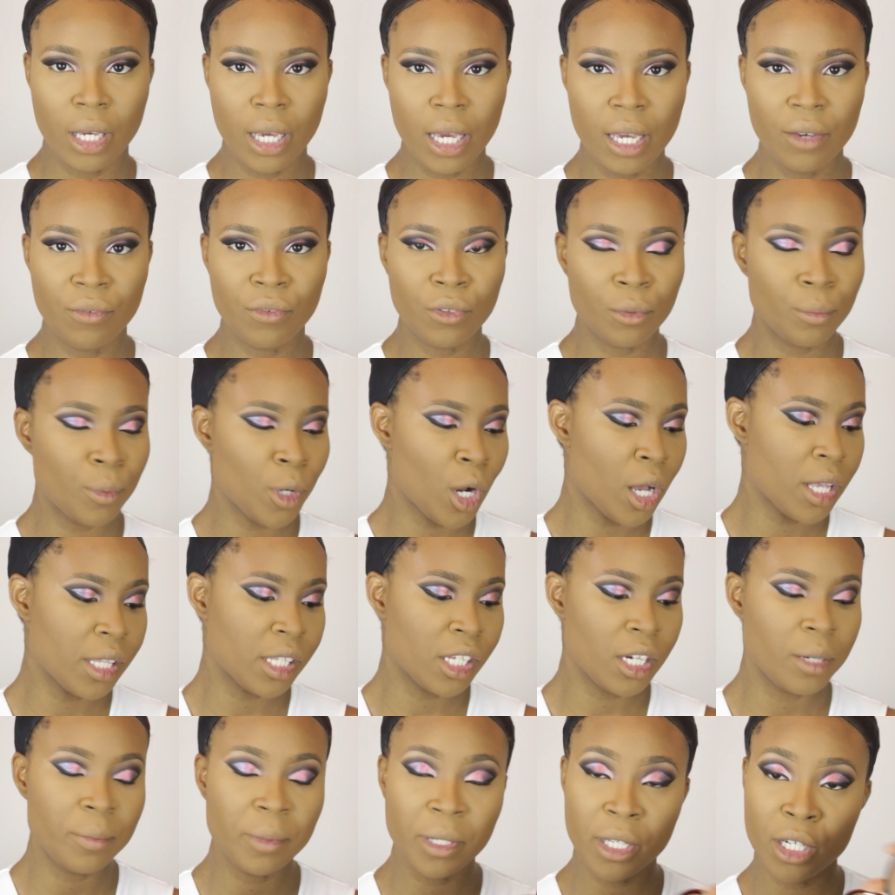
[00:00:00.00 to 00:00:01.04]
Okay, for
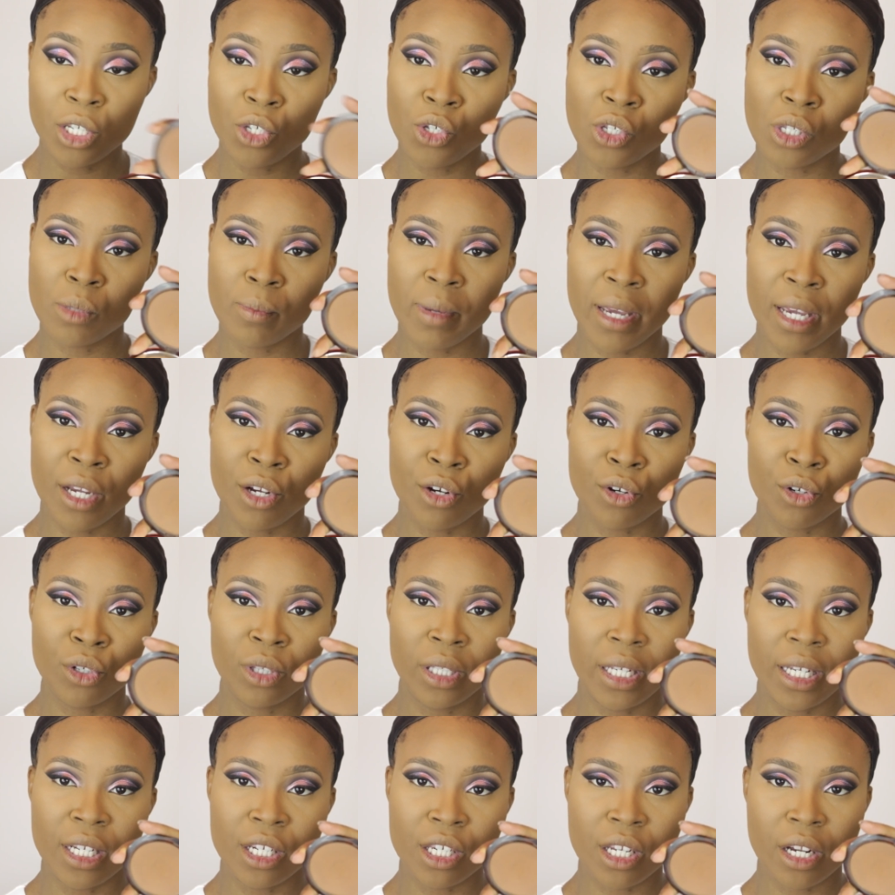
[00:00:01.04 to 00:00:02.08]
bronzer, I'm going to use my
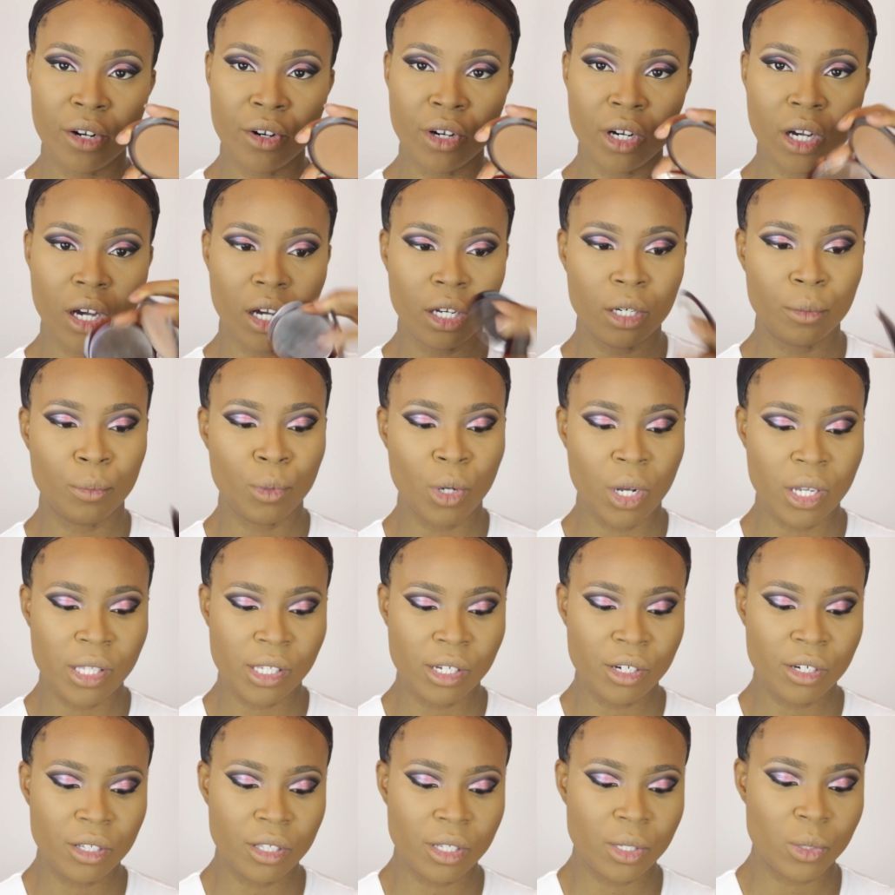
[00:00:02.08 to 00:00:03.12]
Guerlain Terracotta
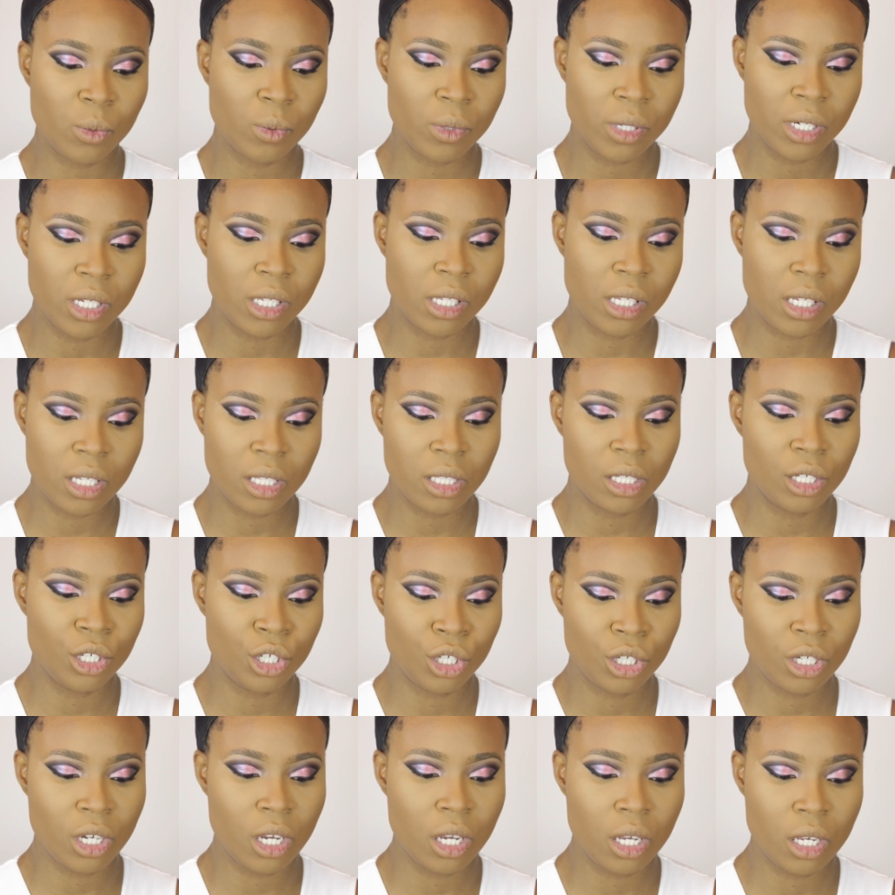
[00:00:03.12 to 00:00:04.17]
Bronzer. This one is in the
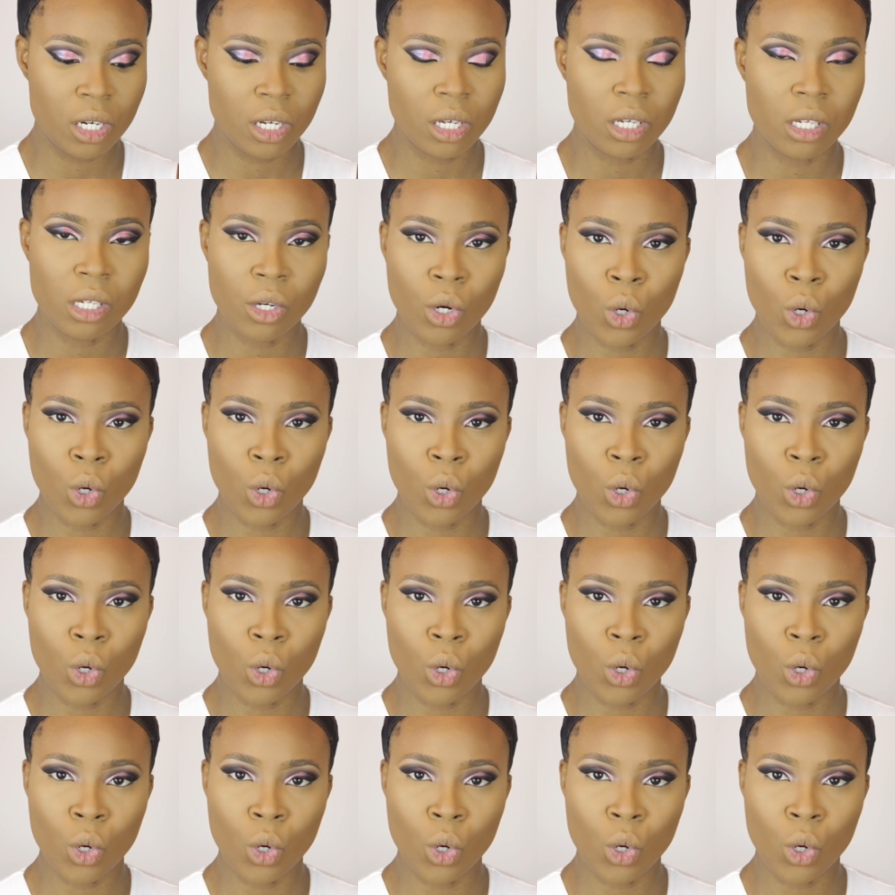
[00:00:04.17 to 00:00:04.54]
shade